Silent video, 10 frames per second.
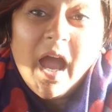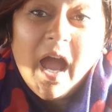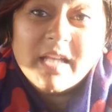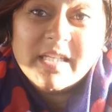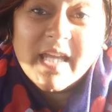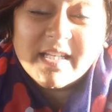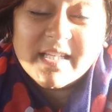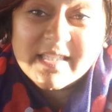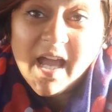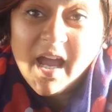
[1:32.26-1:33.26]
and he had a
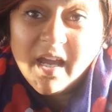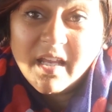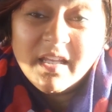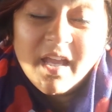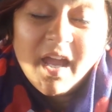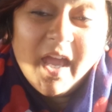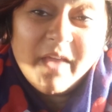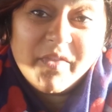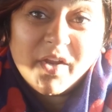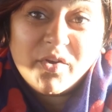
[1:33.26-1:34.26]
sign
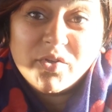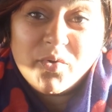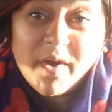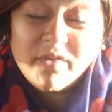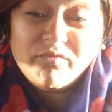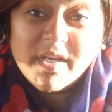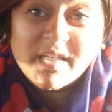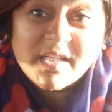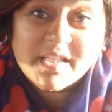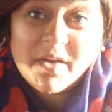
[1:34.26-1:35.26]
that I couldn't quite
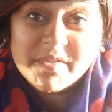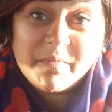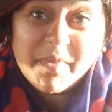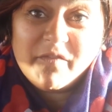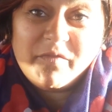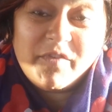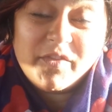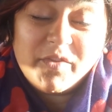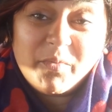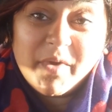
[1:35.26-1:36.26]
read because I was a bit
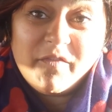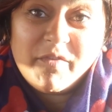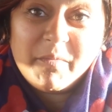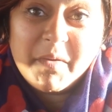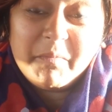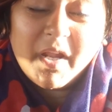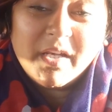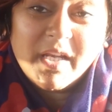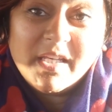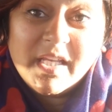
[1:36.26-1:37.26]
further away from him,
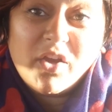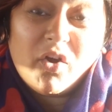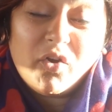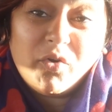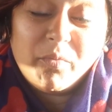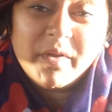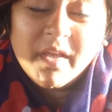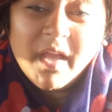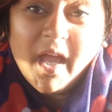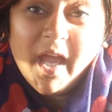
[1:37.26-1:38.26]
and he got up
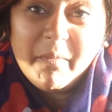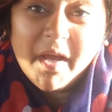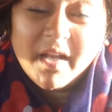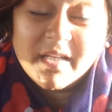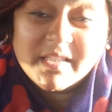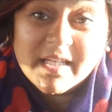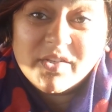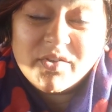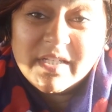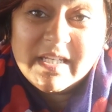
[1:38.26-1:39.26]
and
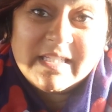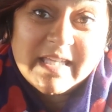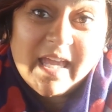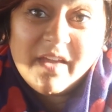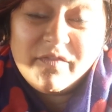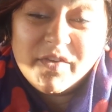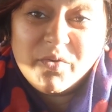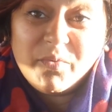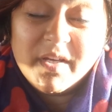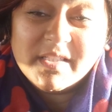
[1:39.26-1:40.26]
said could he say a
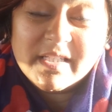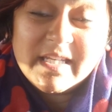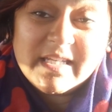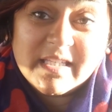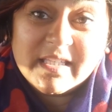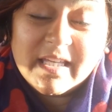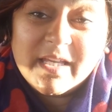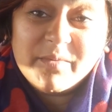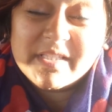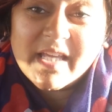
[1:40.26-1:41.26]
few words, and he said that
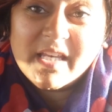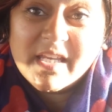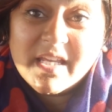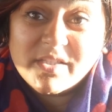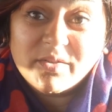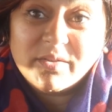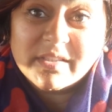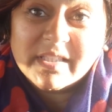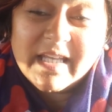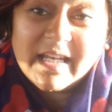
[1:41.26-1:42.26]
he was 10 years
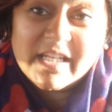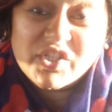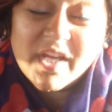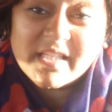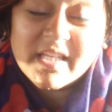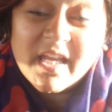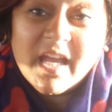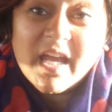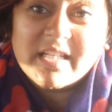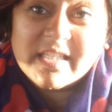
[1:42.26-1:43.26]
old and the NHS
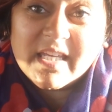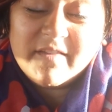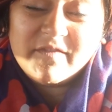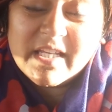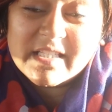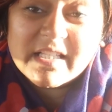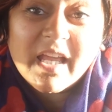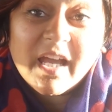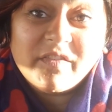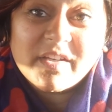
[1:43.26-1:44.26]
had saved his
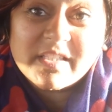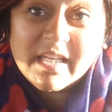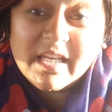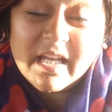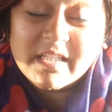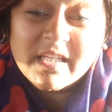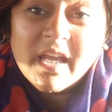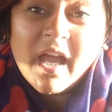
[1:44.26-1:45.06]
life because he had